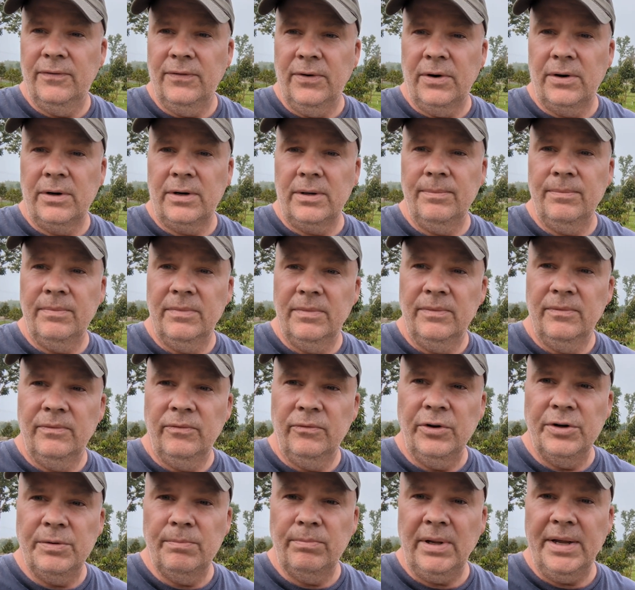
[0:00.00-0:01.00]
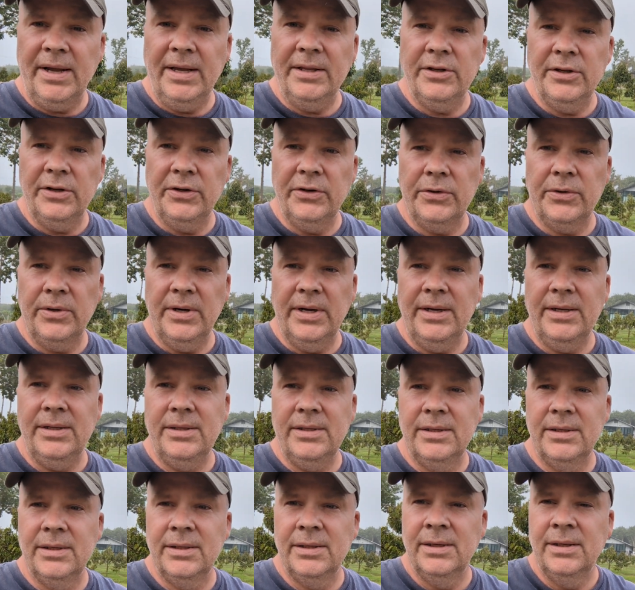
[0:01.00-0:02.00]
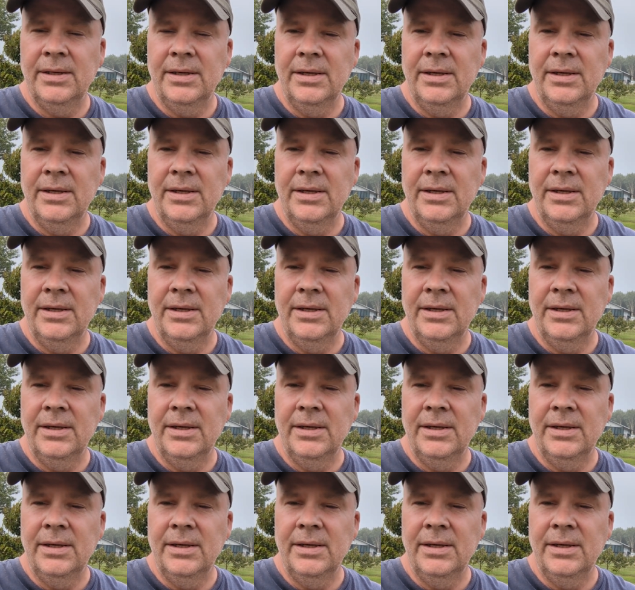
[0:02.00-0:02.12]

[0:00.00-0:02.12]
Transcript: farm when planting trees